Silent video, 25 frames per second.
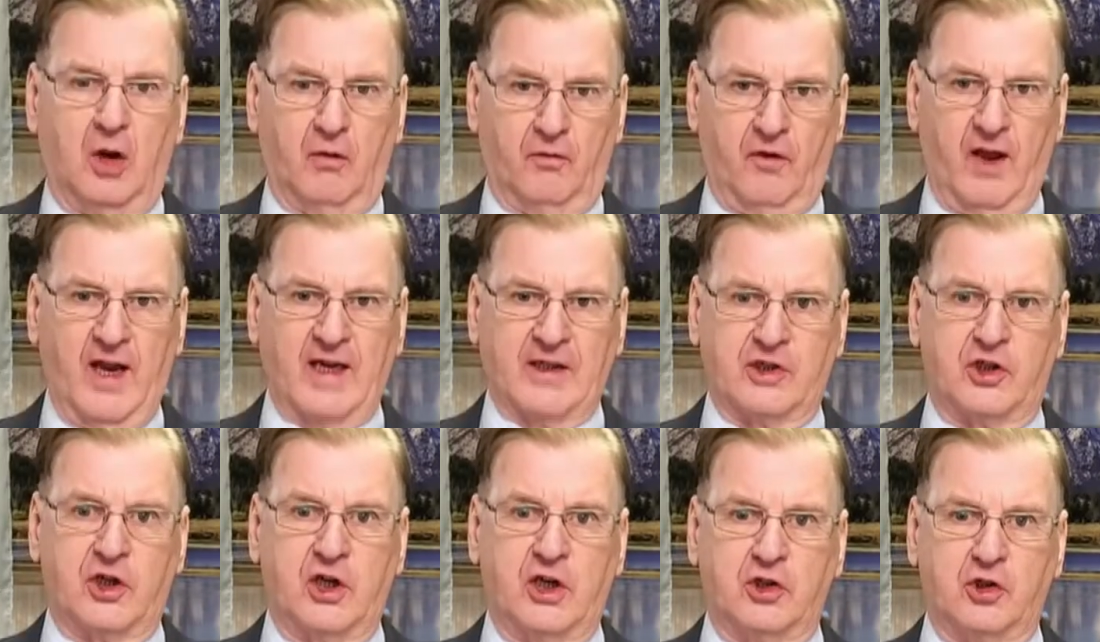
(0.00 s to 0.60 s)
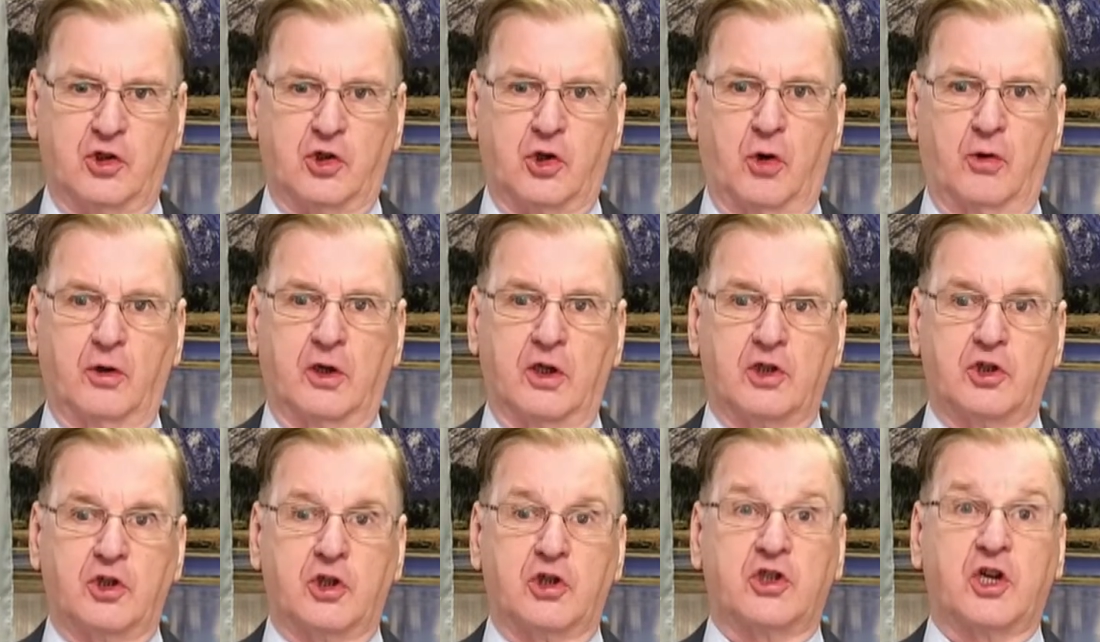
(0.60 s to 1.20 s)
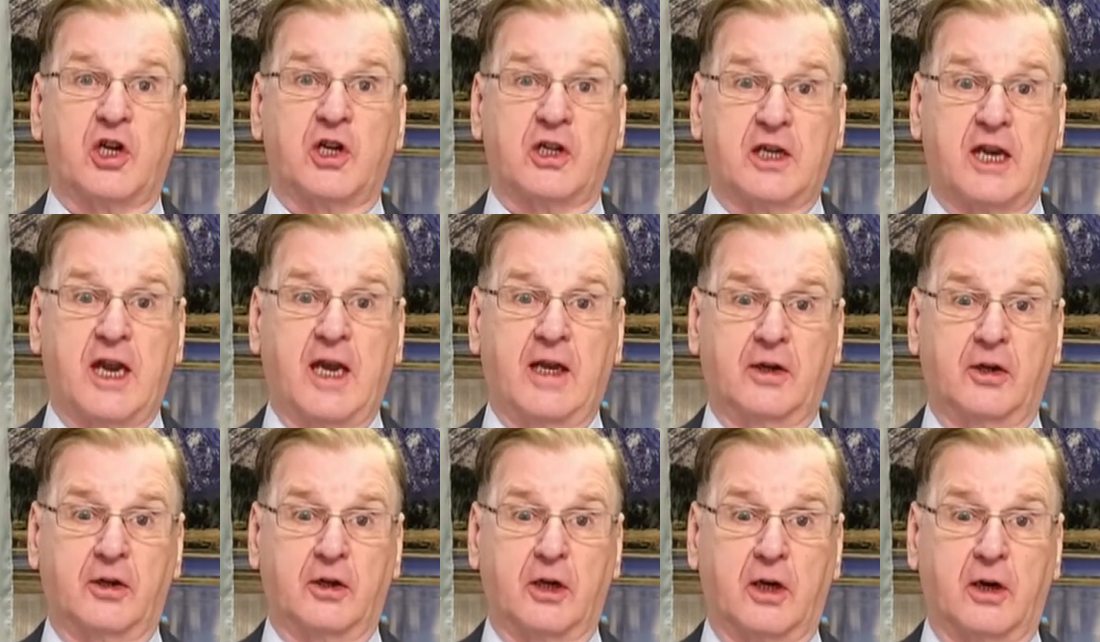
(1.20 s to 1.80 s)
Vaccine shortages in
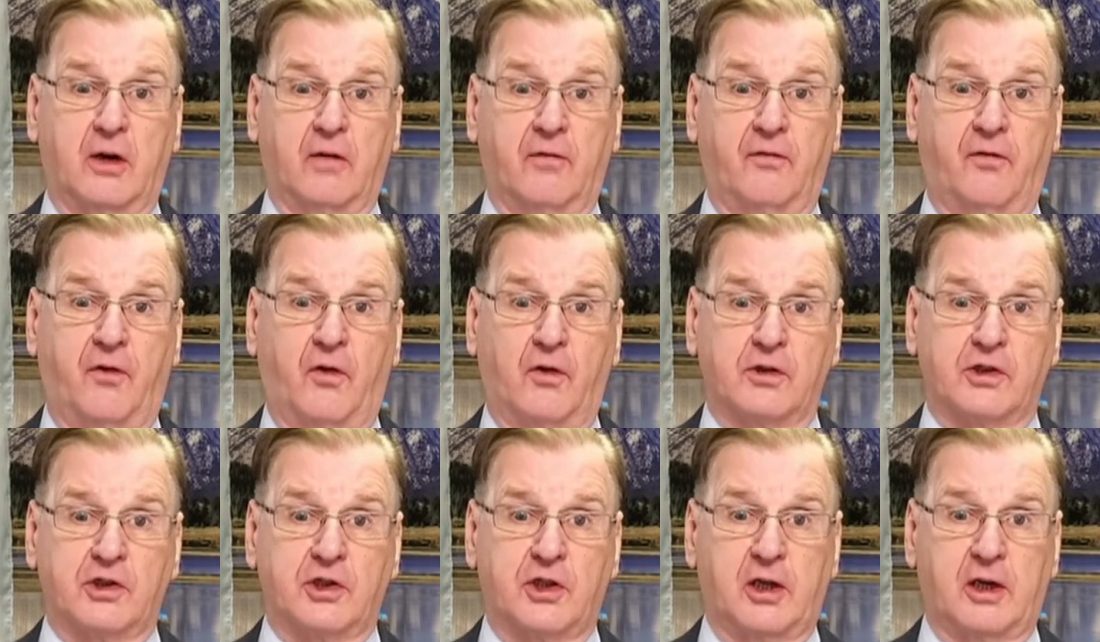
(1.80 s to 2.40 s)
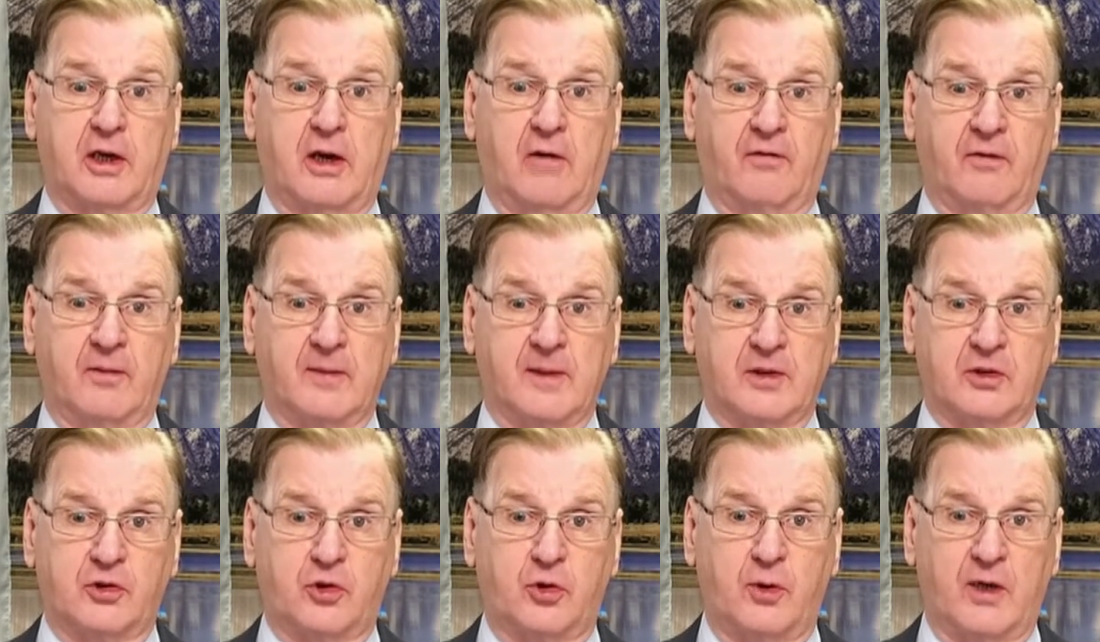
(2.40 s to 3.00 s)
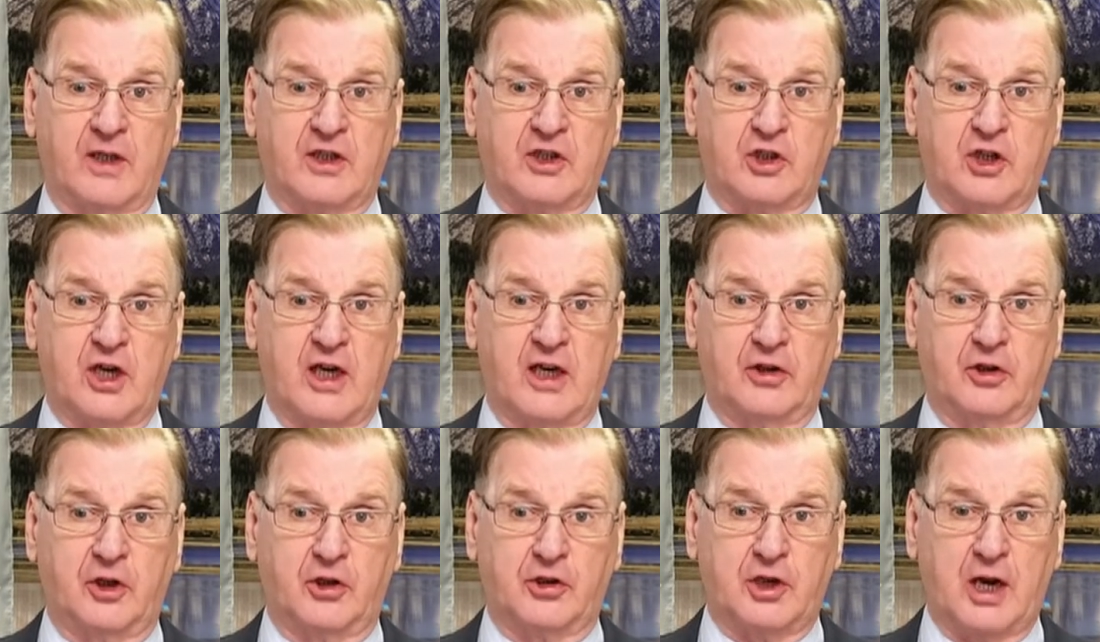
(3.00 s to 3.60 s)
Canada have forced the government to
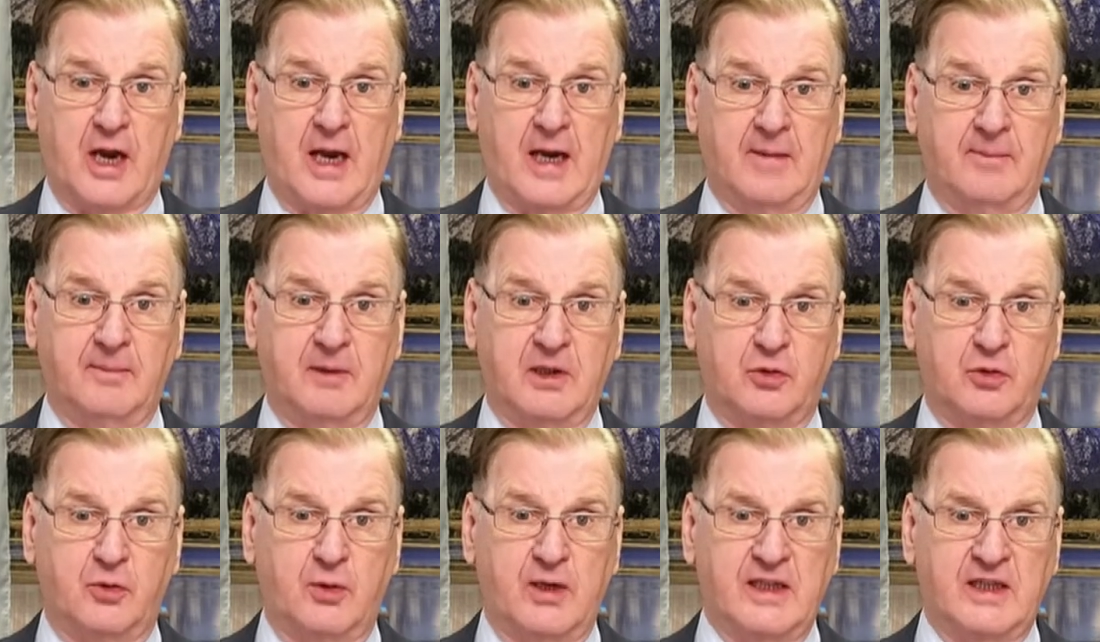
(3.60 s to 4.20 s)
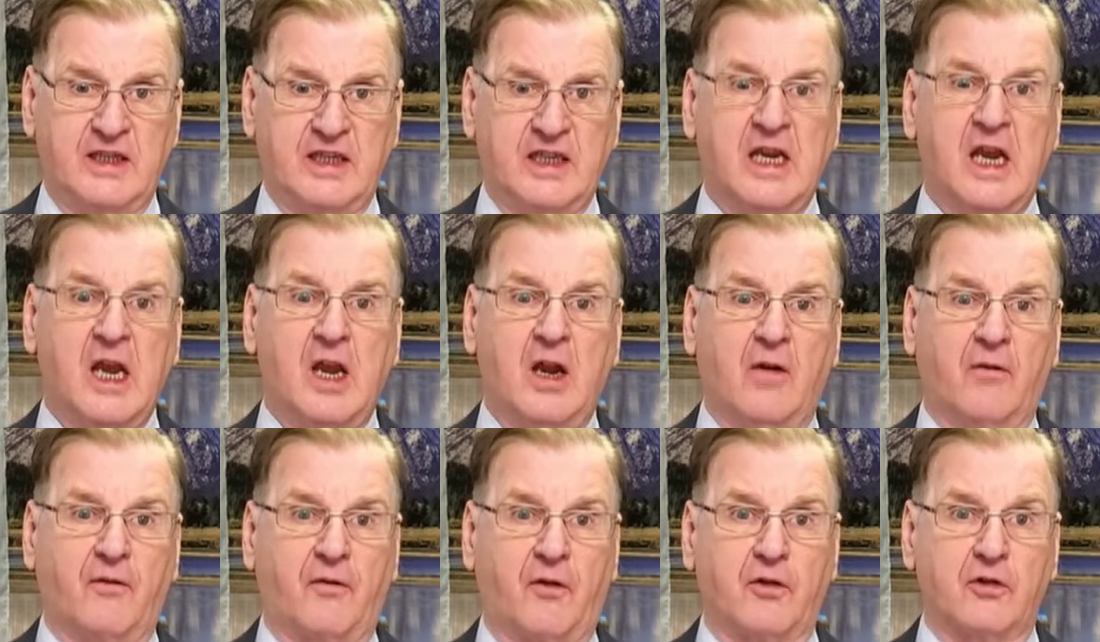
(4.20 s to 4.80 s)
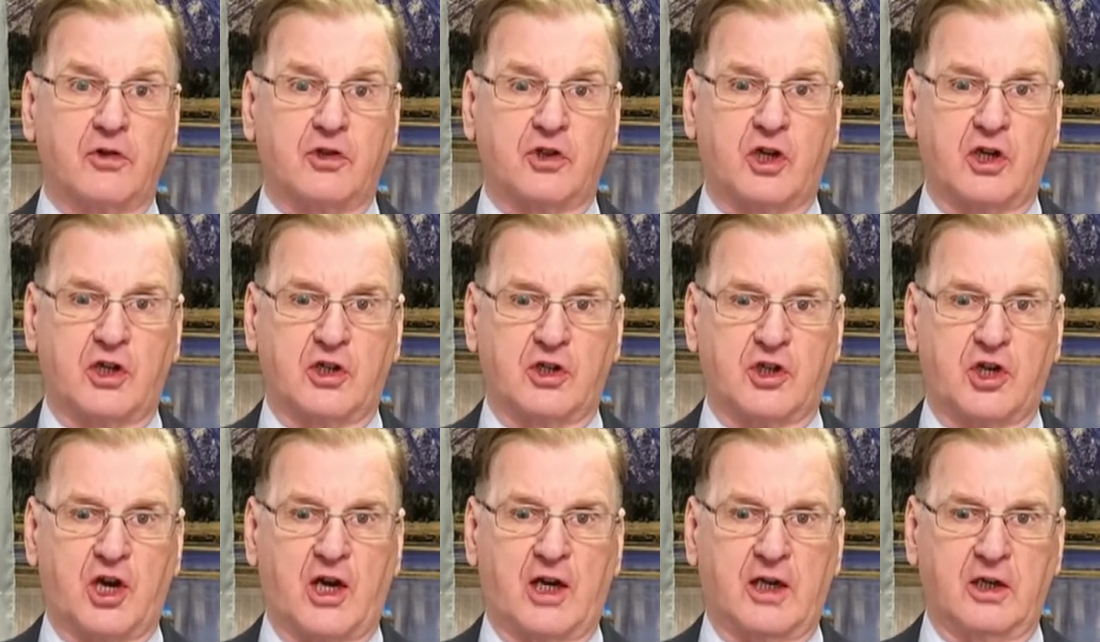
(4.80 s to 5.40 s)
extend the time between the first and
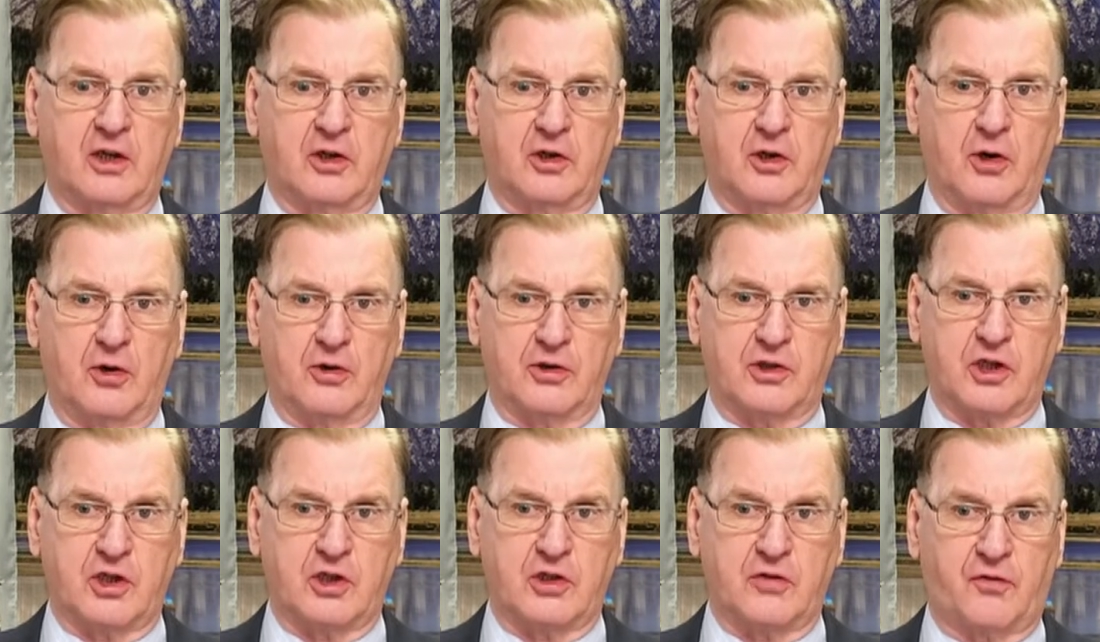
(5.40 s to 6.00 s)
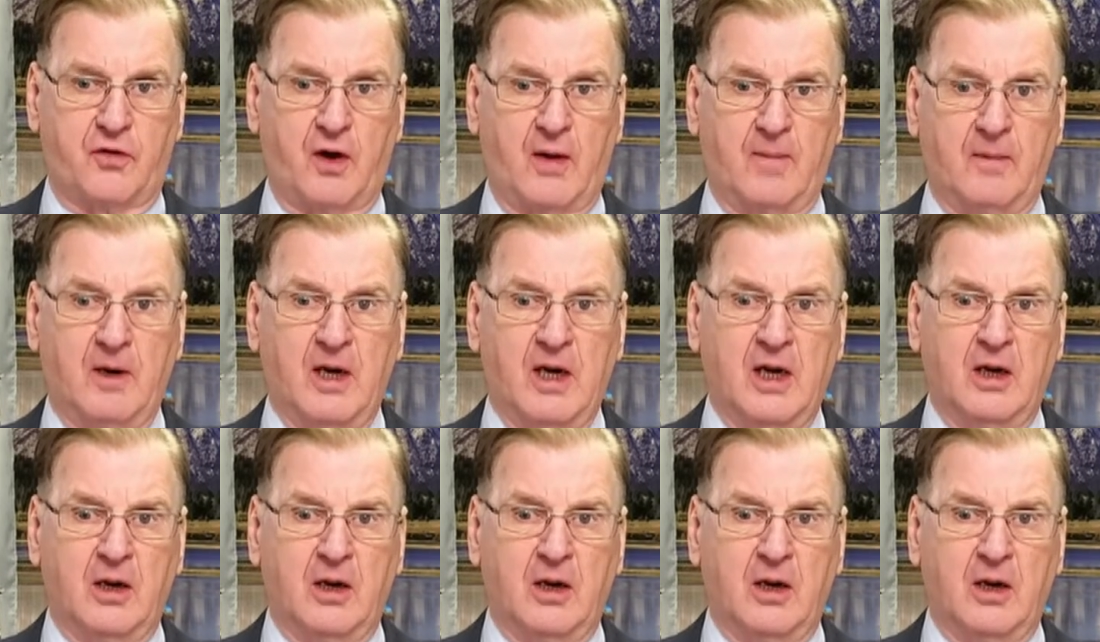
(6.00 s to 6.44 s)
second doses from